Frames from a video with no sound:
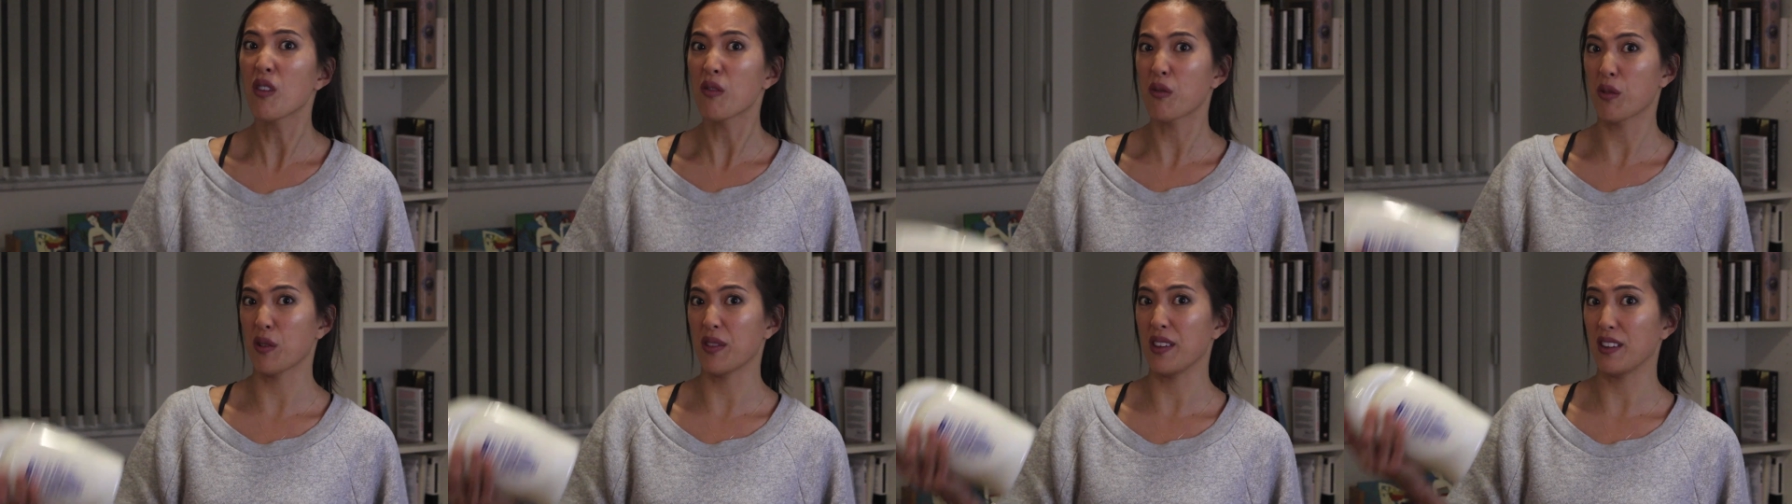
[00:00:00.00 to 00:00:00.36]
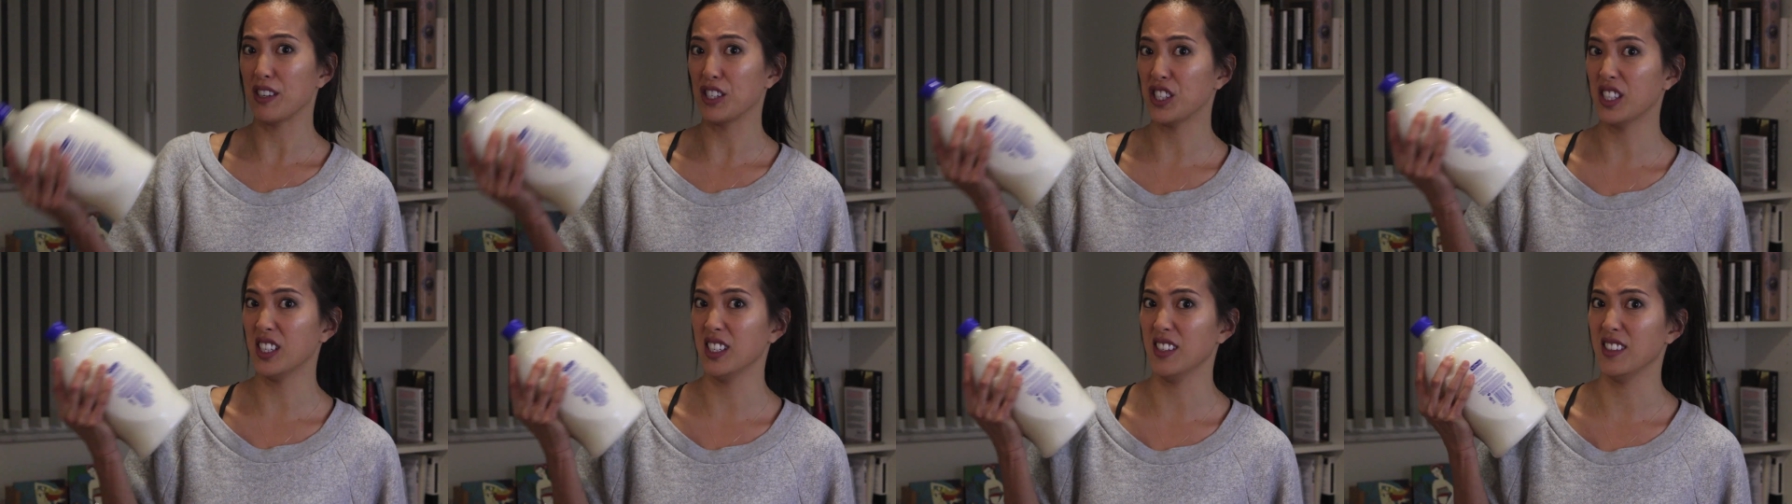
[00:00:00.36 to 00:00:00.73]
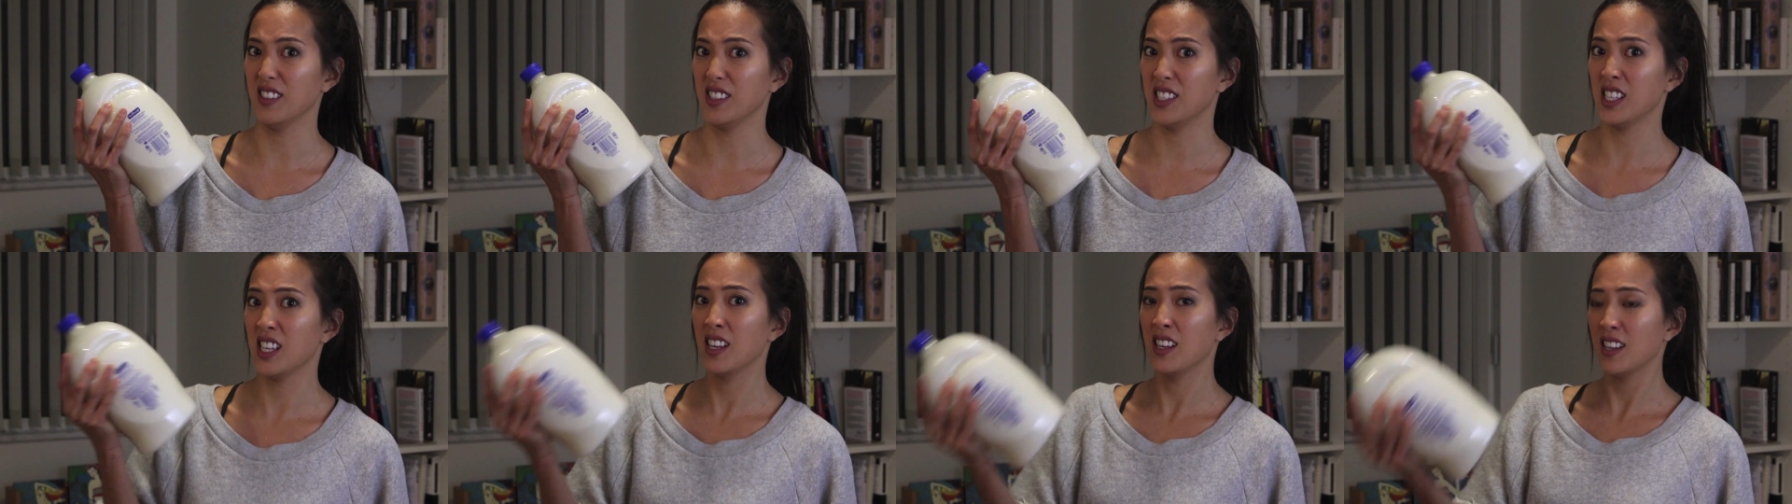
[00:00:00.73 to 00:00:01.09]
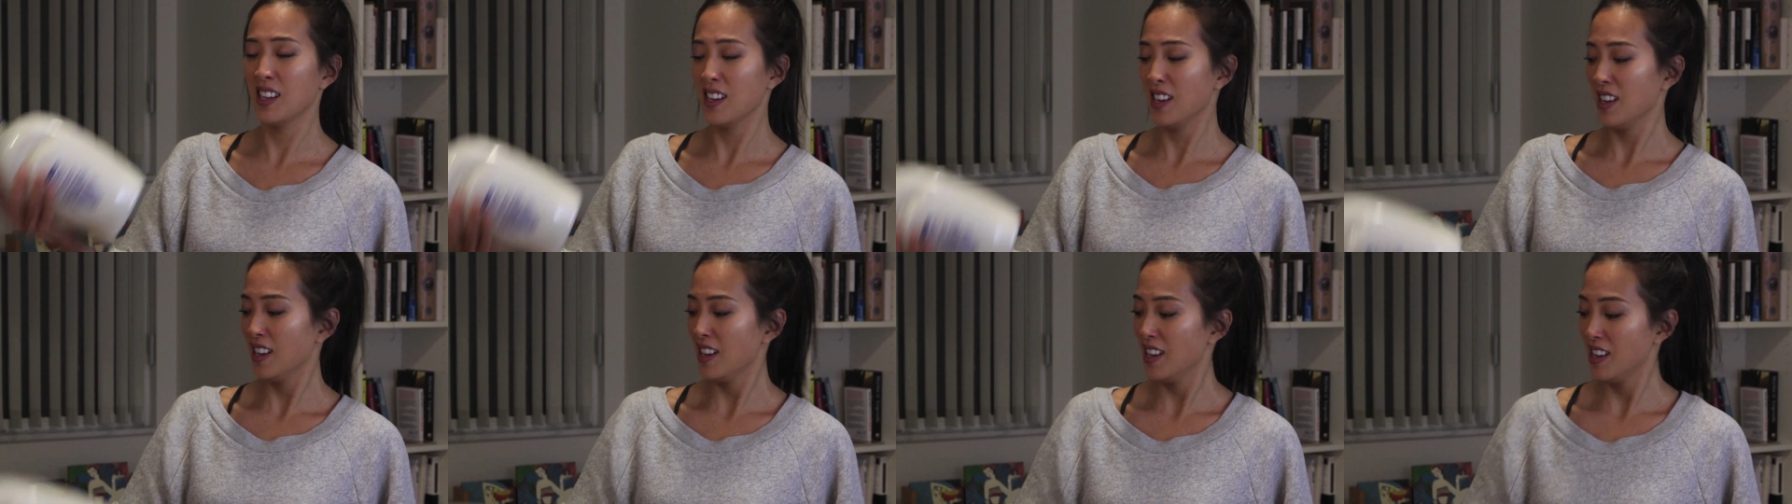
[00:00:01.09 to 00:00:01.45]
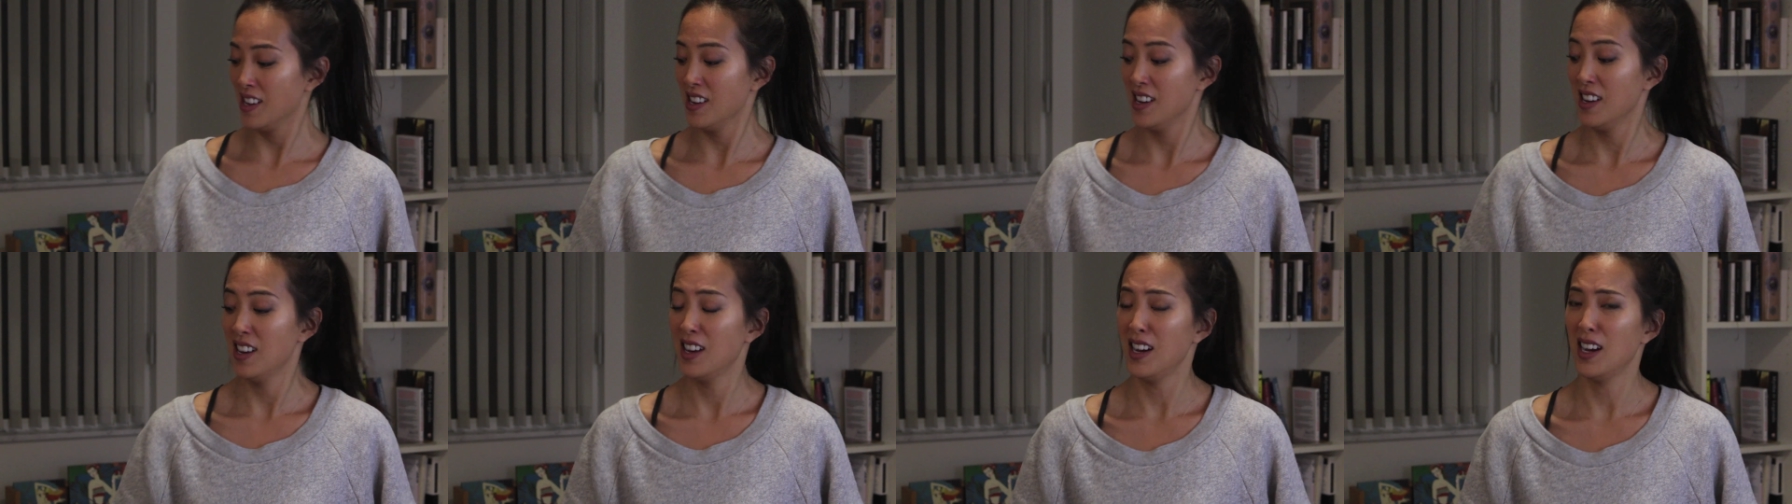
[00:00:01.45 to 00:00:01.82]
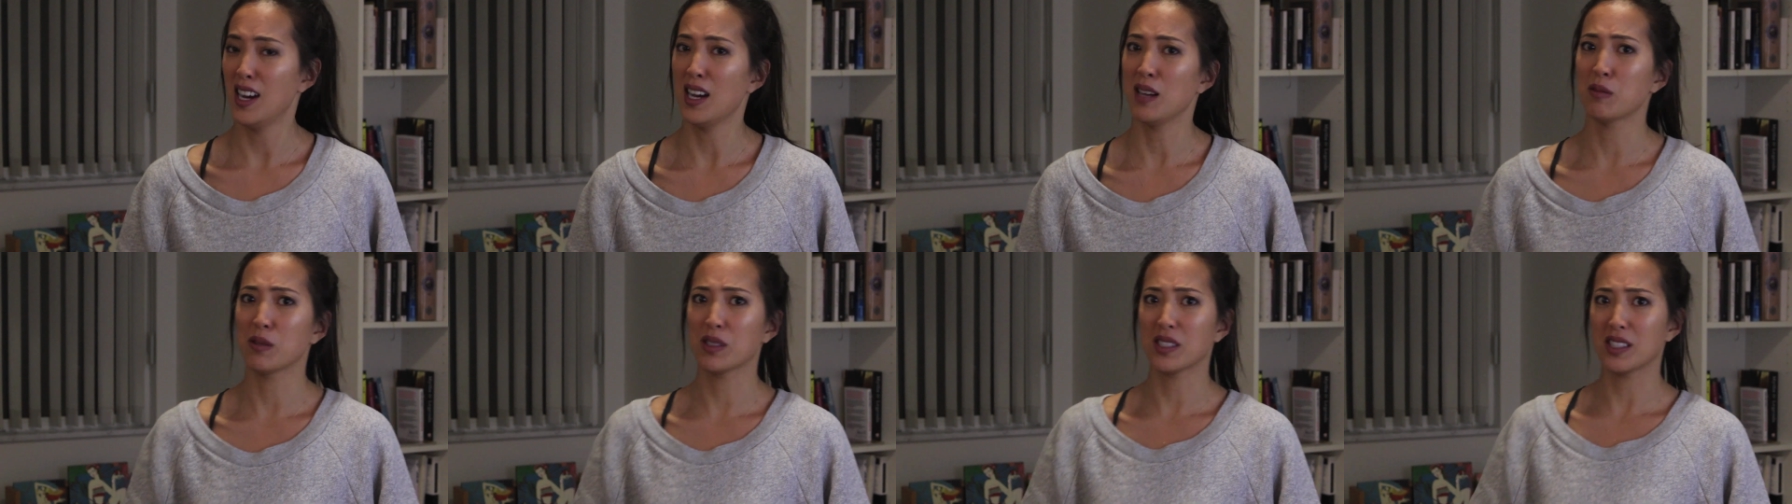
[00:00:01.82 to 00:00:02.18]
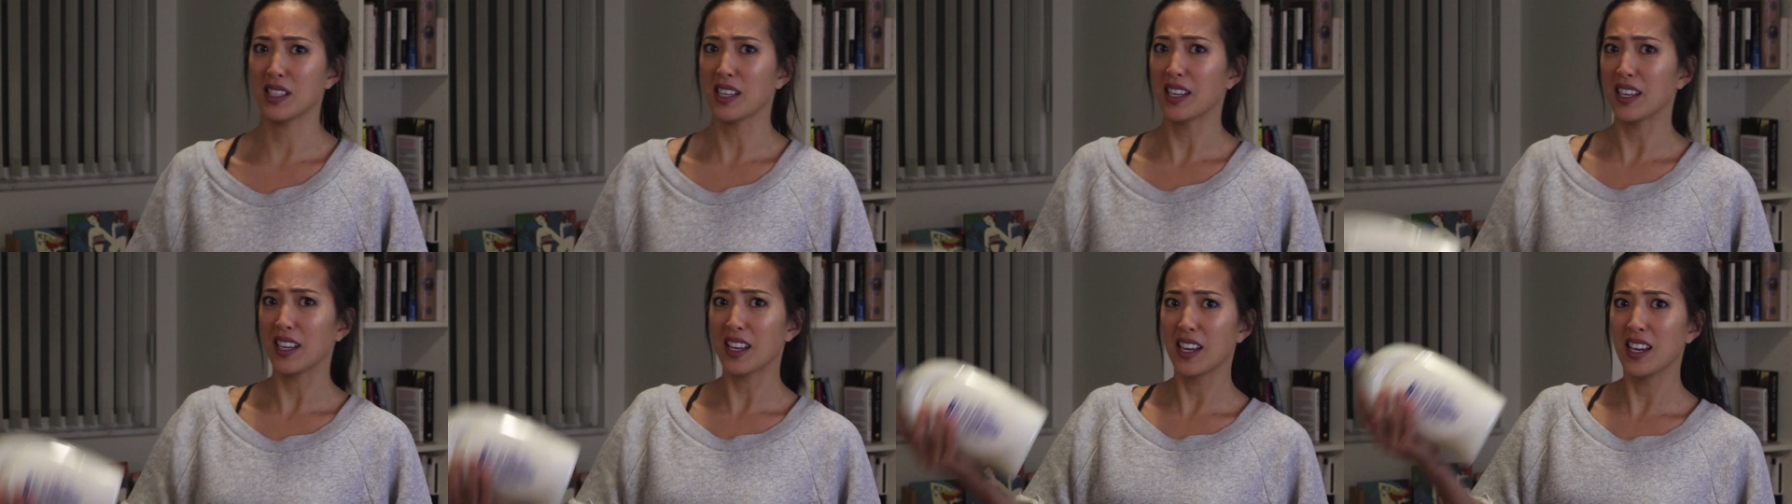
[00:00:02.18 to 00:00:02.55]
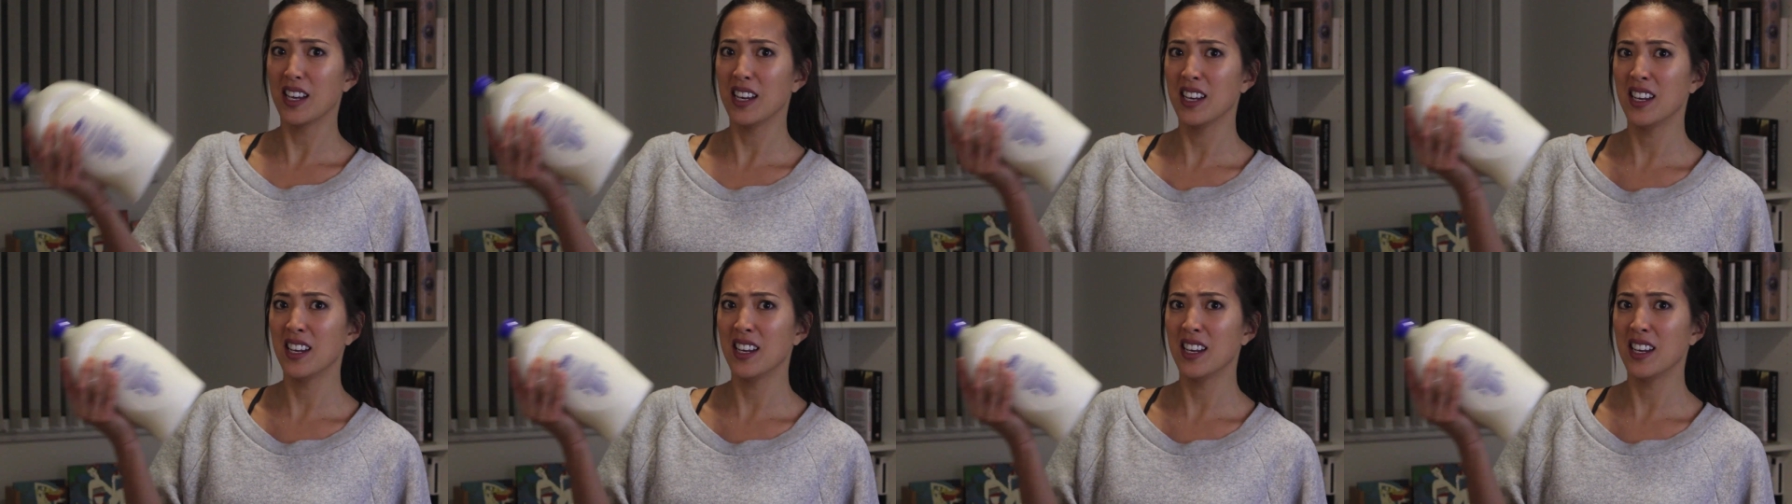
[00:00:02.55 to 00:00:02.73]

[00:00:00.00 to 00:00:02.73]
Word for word: for their shins. I was like,